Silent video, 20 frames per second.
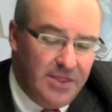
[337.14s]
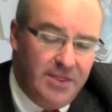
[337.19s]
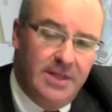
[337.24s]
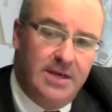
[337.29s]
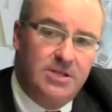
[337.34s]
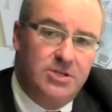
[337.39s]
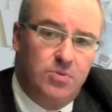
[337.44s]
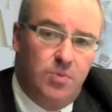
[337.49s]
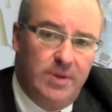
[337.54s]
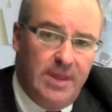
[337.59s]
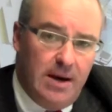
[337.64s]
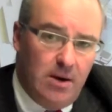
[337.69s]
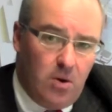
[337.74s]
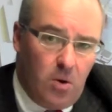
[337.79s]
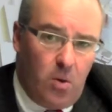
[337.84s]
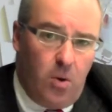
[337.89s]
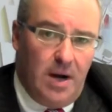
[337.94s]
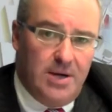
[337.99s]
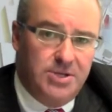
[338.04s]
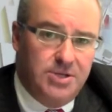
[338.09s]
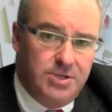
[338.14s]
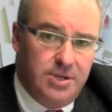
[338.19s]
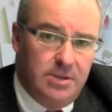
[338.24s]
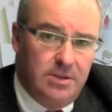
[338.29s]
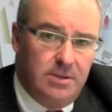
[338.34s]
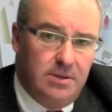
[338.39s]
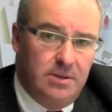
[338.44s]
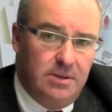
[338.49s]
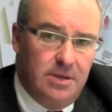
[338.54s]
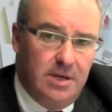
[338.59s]
this, without
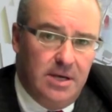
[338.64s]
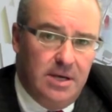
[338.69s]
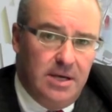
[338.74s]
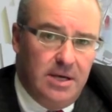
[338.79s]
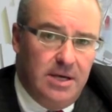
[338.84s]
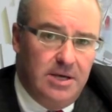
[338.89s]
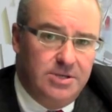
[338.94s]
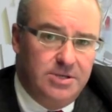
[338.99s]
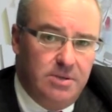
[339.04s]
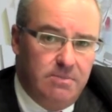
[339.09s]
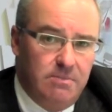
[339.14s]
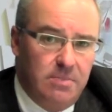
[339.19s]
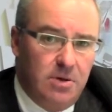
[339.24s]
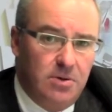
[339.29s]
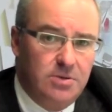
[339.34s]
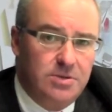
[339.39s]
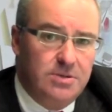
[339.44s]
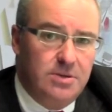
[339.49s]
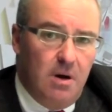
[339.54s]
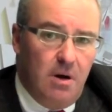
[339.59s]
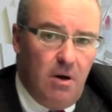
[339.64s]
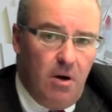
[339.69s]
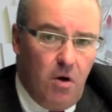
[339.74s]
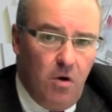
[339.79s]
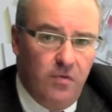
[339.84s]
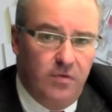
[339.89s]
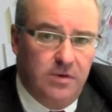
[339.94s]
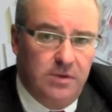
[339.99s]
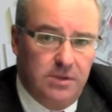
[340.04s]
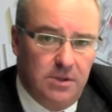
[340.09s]
question, is the most
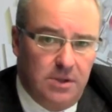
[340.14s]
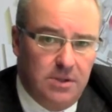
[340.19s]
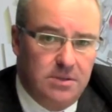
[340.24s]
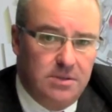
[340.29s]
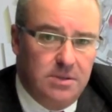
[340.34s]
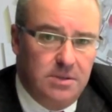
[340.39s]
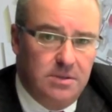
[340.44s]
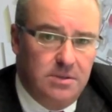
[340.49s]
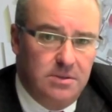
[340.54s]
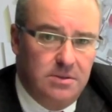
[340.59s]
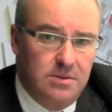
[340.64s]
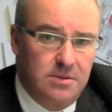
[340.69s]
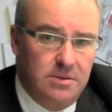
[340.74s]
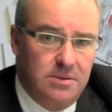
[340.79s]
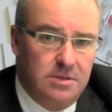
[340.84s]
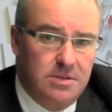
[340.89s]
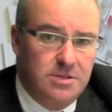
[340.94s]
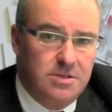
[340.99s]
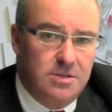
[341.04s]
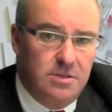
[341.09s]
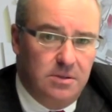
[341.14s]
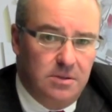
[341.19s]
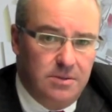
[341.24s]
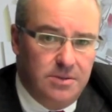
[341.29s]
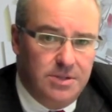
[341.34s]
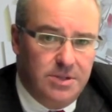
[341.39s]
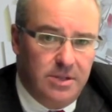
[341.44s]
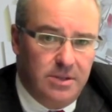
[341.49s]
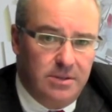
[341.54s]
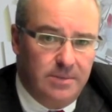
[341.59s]
overlooked
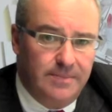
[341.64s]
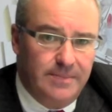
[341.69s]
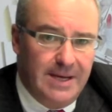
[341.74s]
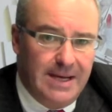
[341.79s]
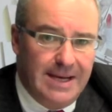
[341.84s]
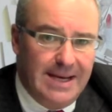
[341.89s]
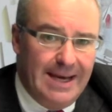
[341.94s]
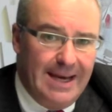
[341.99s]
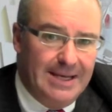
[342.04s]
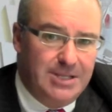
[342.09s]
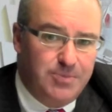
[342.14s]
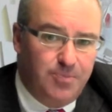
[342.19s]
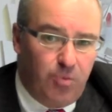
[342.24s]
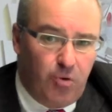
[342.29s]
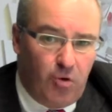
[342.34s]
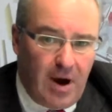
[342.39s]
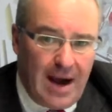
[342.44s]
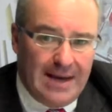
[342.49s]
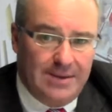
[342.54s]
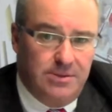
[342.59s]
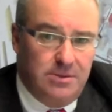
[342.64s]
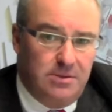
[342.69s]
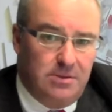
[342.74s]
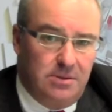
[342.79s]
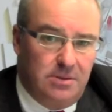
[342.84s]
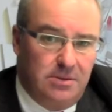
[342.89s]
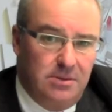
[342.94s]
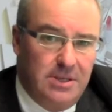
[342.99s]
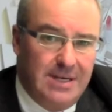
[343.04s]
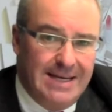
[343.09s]
solution. It's
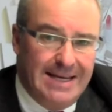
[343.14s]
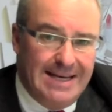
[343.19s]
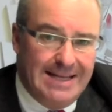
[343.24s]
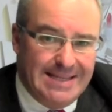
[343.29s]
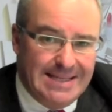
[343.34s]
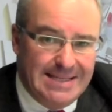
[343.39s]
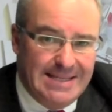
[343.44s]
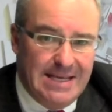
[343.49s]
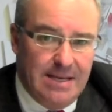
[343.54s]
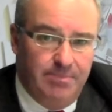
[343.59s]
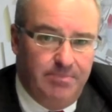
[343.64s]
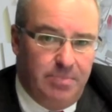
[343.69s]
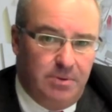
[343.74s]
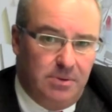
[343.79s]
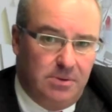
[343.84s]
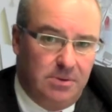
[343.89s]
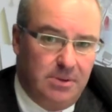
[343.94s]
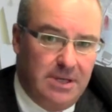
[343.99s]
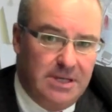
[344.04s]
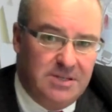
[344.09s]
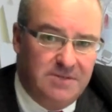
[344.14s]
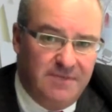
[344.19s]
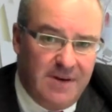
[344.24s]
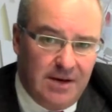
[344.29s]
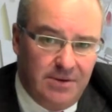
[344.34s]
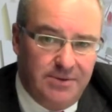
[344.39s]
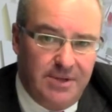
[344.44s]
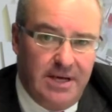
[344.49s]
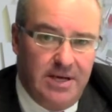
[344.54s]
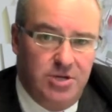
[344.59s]
practical, it's simple, it's
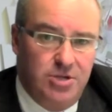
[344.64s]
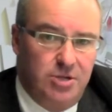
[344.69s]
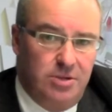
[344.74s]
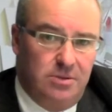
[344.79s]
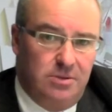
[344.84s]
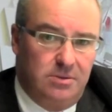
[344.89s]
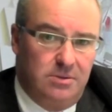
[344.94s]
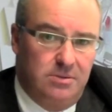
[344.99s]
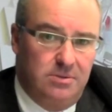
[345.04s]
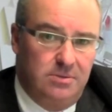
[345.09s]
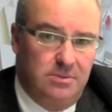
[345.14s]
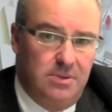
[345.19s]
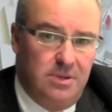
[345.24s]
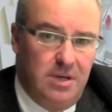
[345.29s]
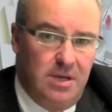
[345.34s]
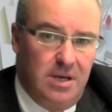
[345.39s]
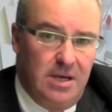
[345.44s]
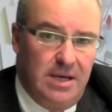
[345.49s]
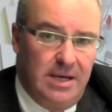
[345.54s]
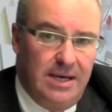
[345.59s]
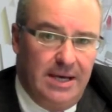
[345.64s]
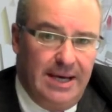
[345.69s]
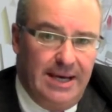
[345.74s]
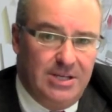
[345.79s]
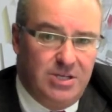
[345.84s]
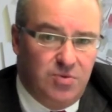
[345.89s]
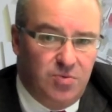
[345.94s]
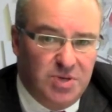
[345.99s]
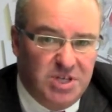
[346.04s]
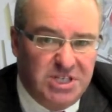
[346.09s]
foundational,
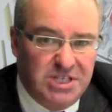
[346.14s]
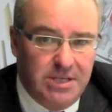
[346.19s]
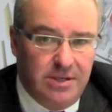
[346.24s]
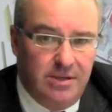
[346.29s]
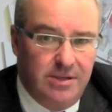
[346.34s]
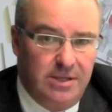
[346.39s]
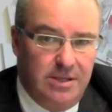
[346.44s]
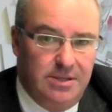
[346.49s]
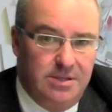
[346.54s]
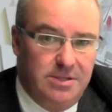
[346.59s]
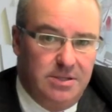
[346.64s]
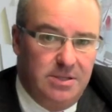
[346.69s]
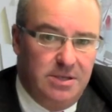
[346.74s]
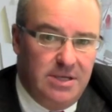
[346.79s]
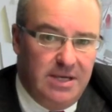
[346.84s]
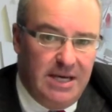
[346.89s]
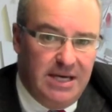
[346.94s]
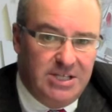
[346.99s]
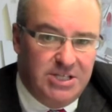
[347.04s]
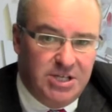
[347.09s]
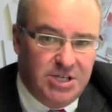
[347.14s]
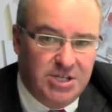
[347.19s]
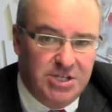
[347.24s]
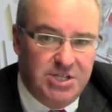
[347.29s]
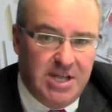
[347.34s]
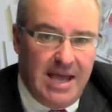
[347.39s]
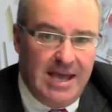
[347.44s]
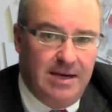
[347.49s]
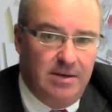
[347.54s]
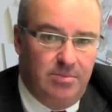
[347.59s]
it's resilient, it's
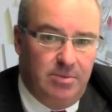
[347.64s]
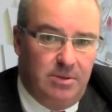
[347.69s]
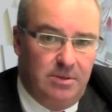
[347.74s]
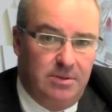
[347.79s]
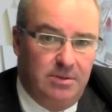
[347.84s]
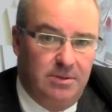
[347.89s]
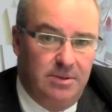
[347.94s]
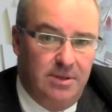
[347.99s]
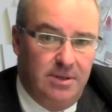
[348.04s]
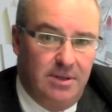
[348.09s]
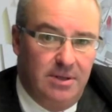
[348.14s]
sustainable.